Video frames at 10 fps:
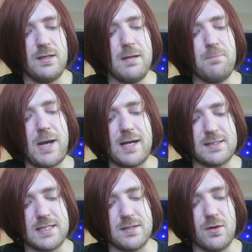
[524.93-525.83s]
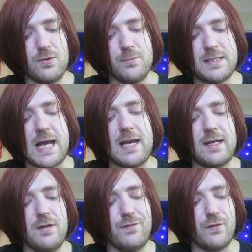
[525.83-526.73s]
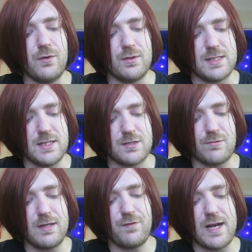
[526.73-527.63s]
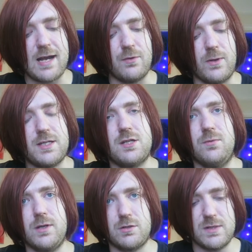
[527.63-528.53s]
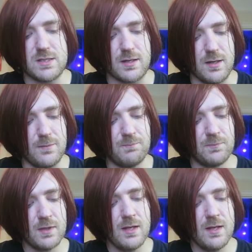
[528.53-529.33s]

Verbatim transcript: The impact is not all metallic in force, it's grief and anguish to which we succumb.